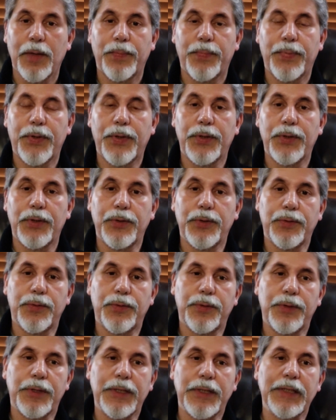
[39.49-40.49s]
but you
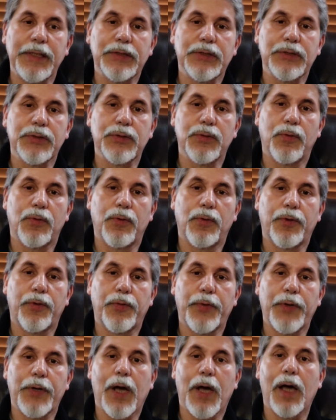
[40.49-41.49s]
need to
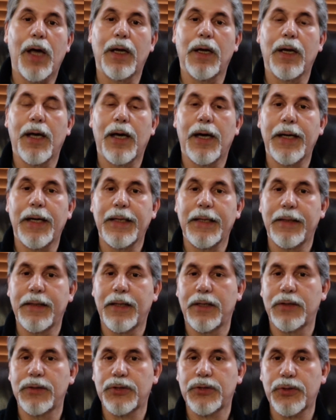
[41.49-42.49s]
order it online and
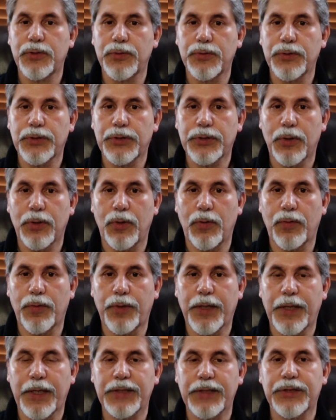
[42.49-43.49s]
then choose the
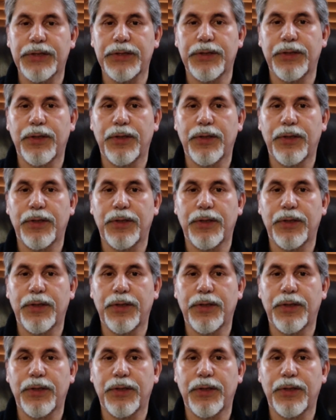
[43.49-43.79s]
location